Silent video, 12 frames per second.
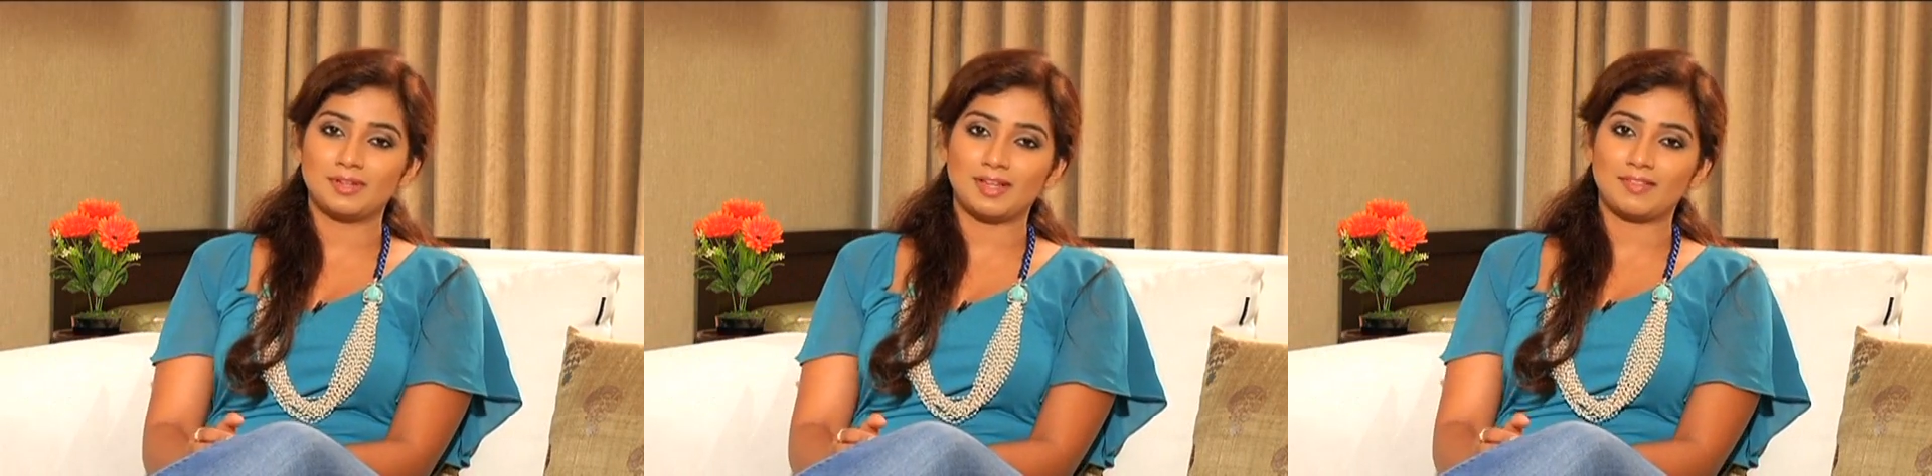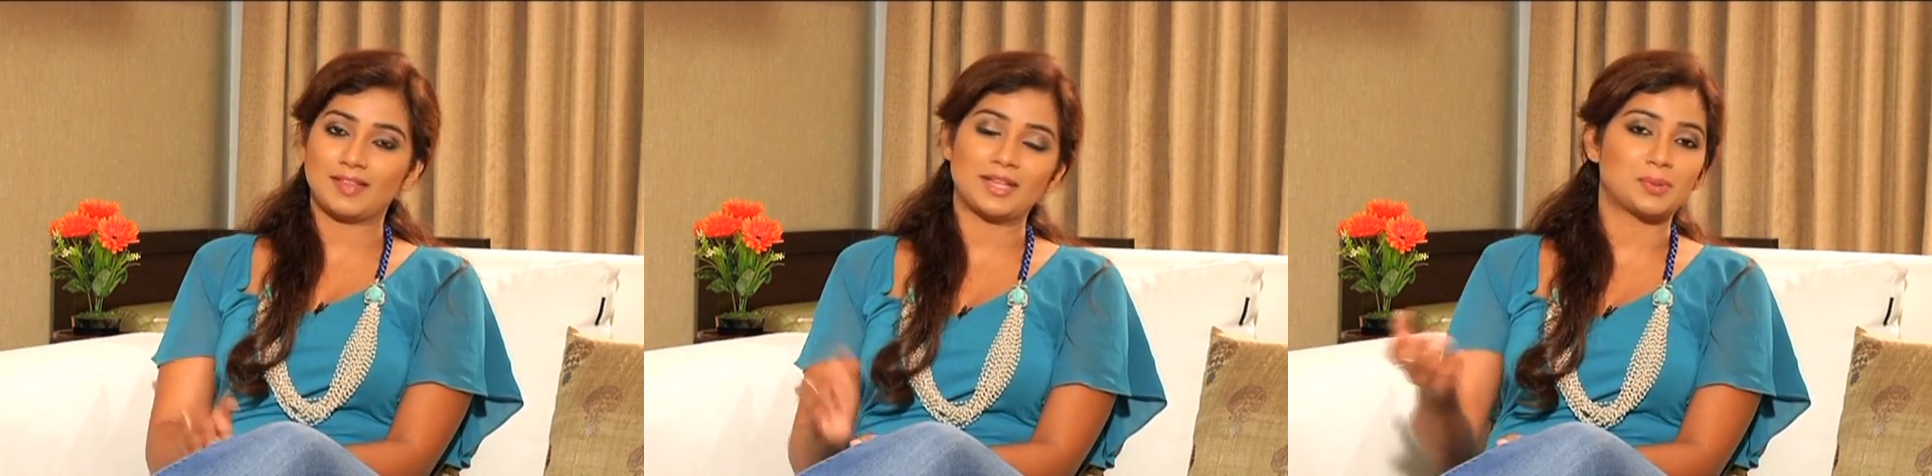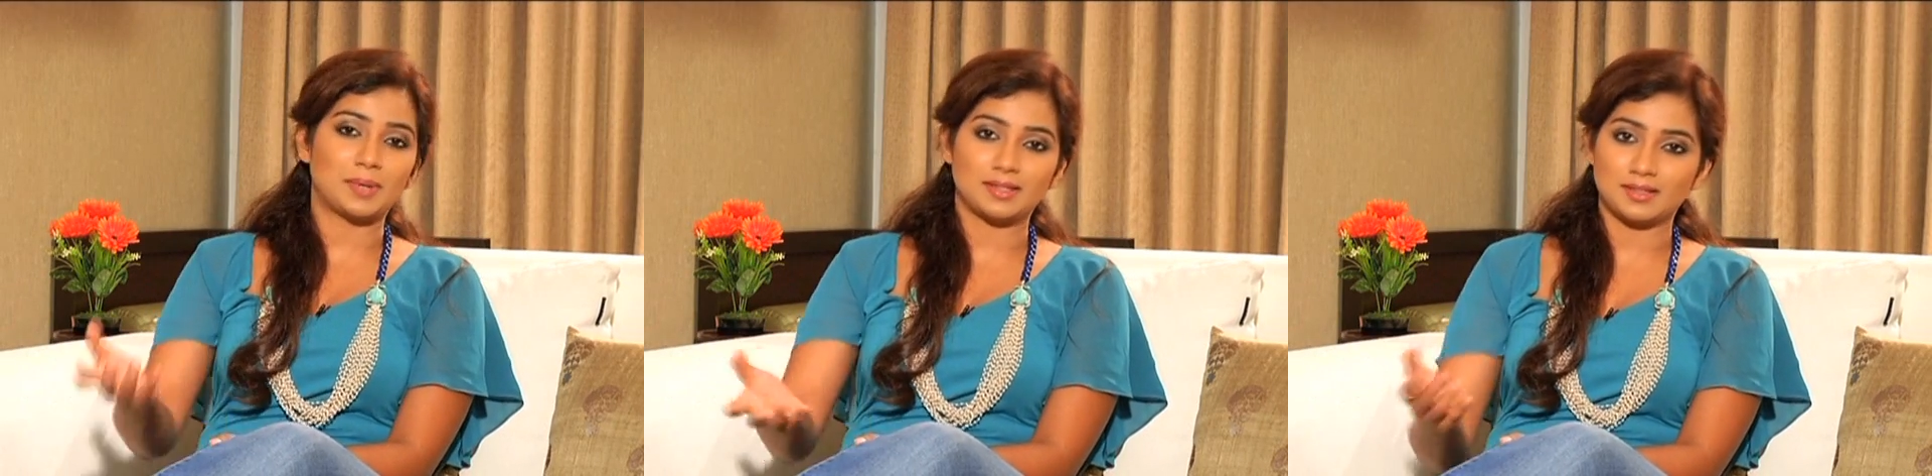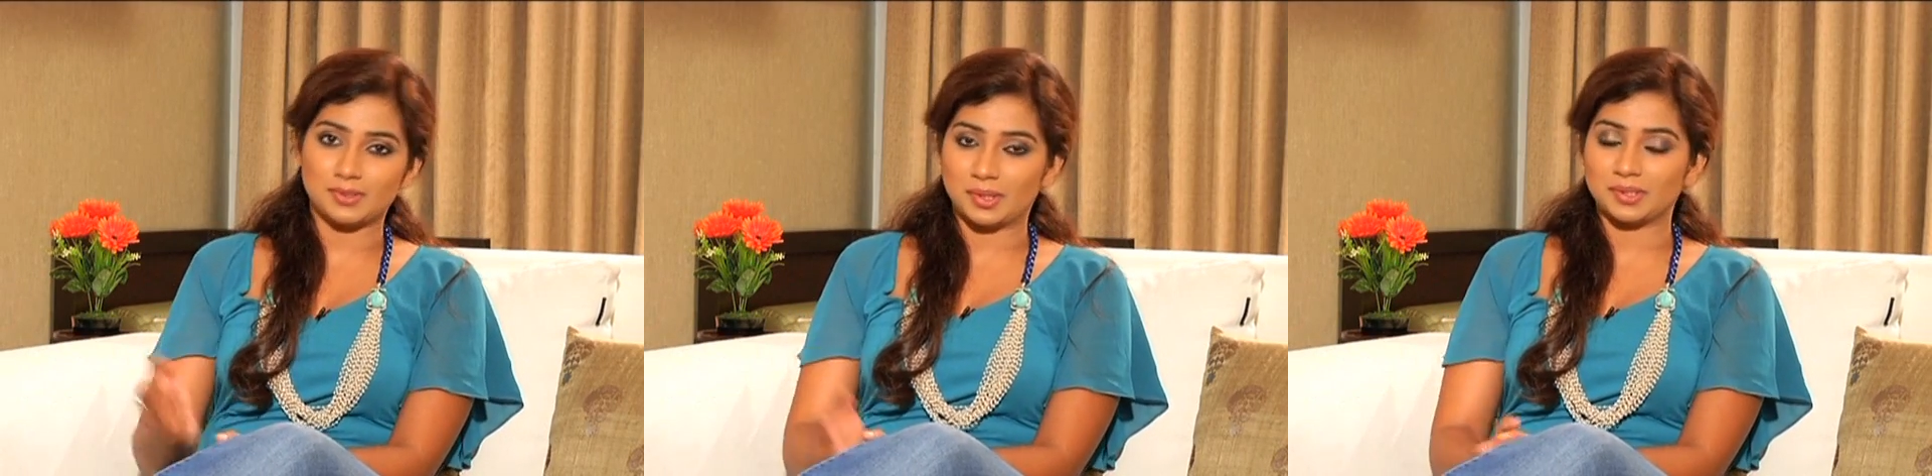and that's why
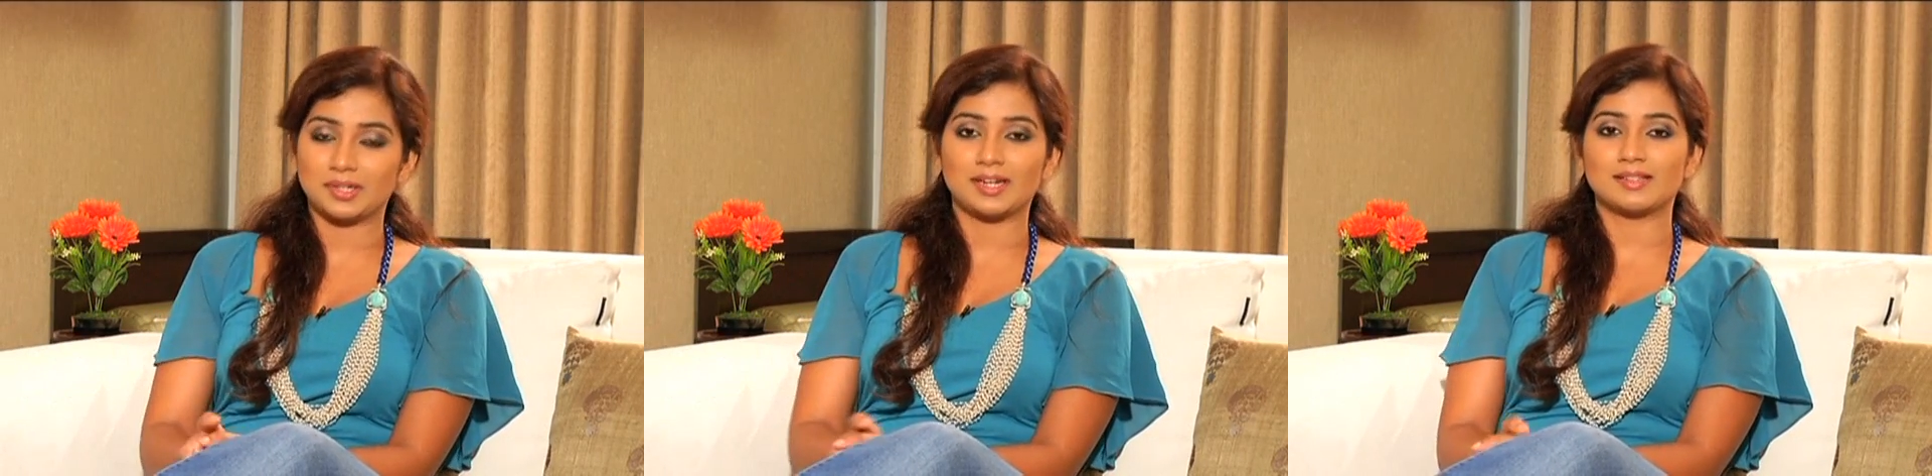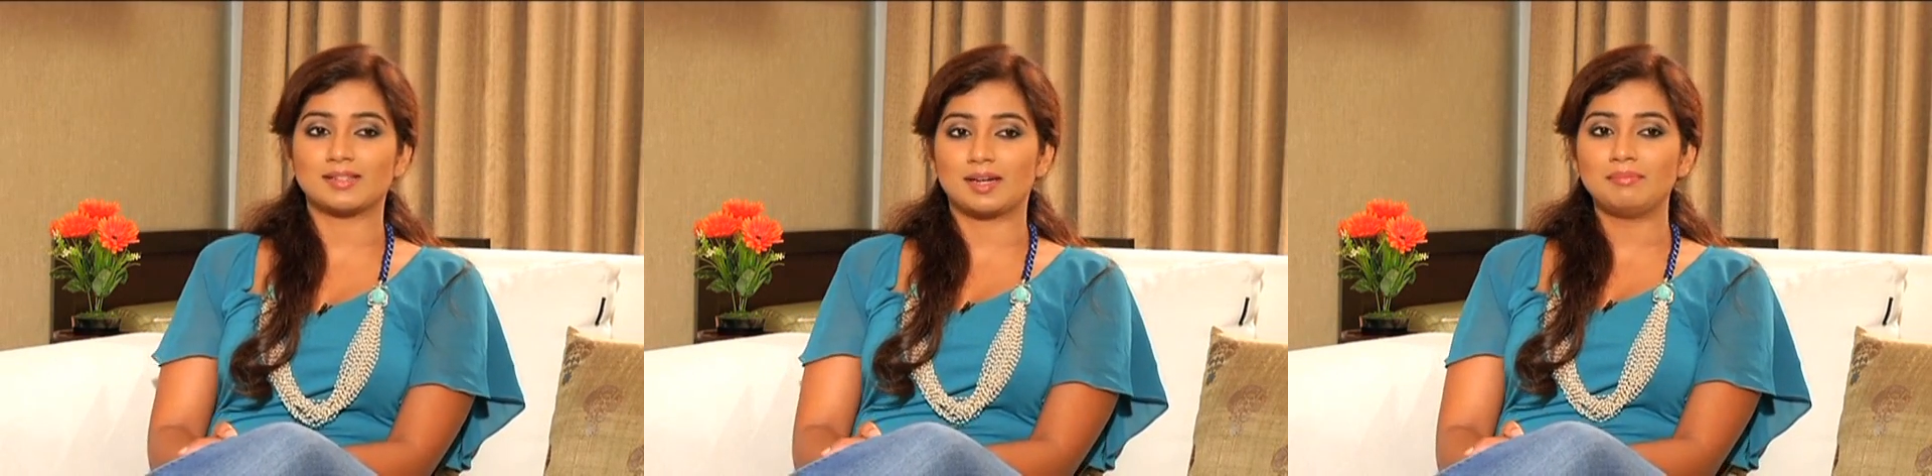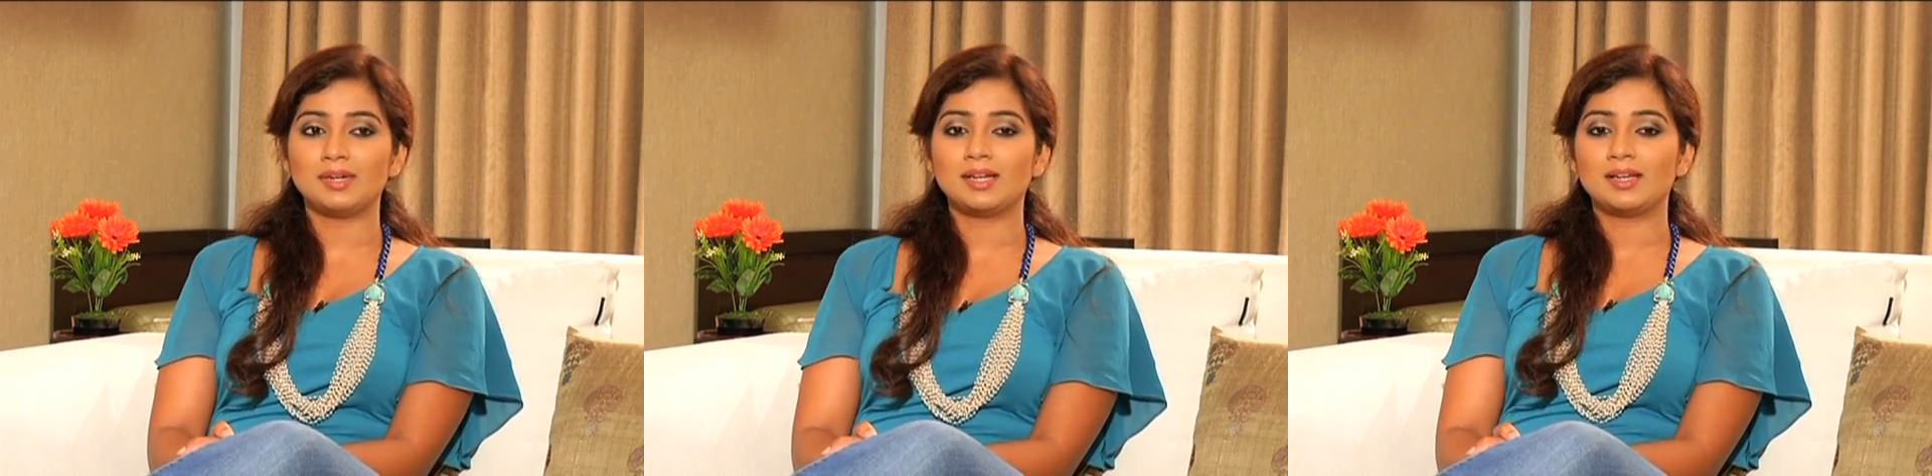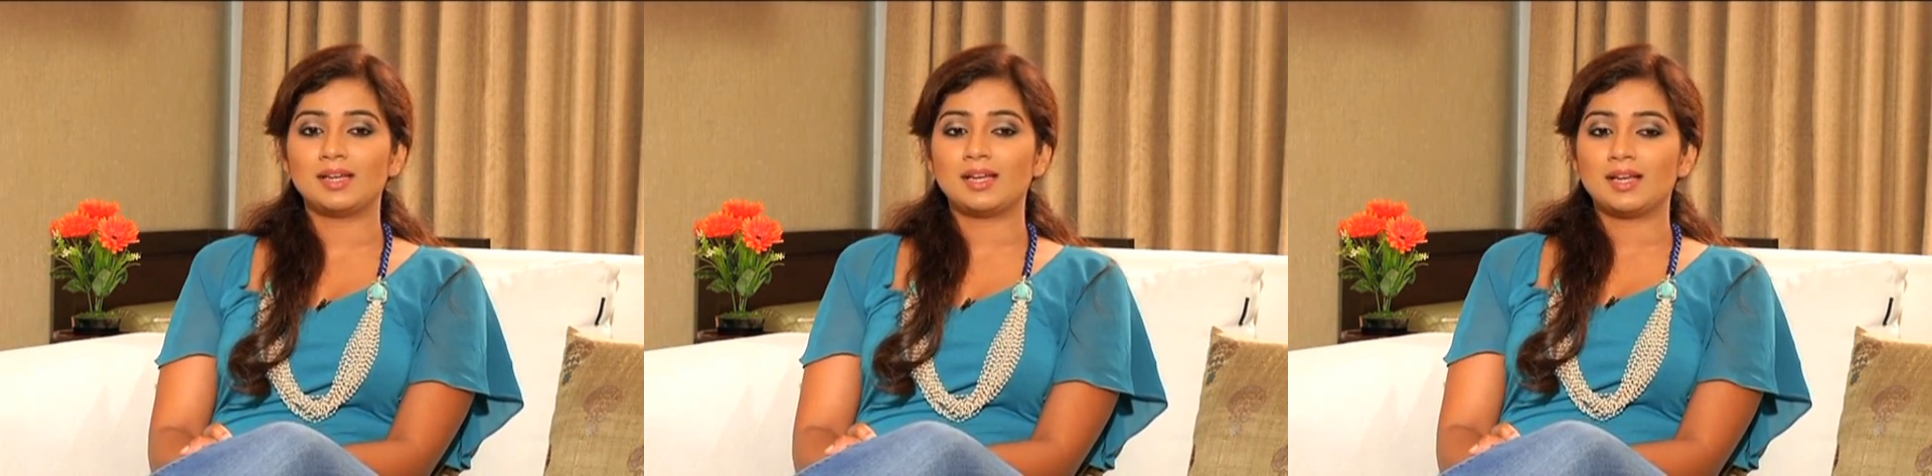this honor has come.
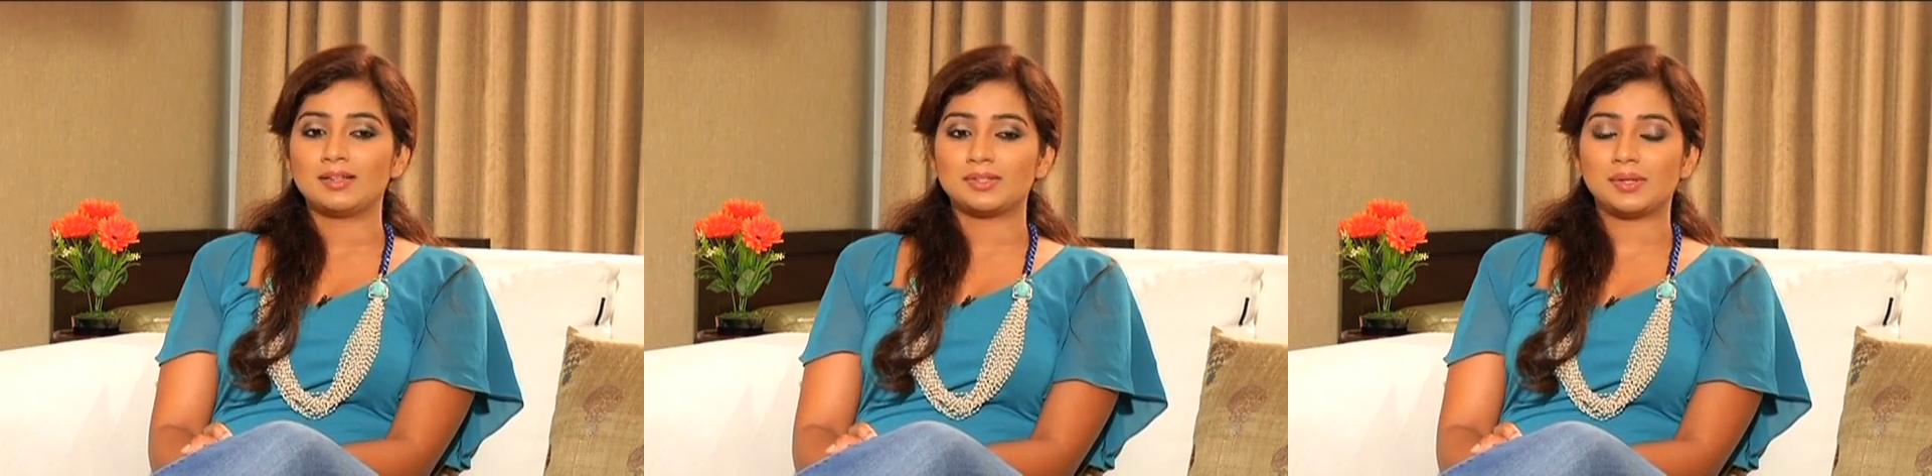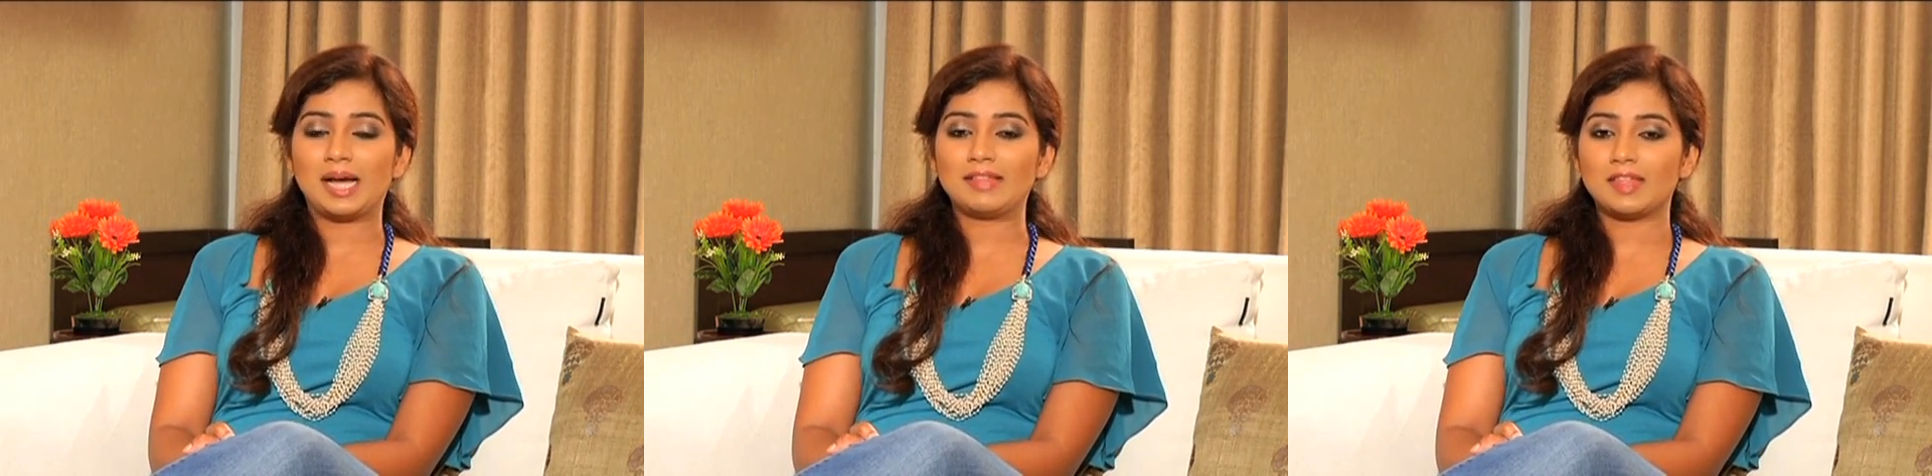So I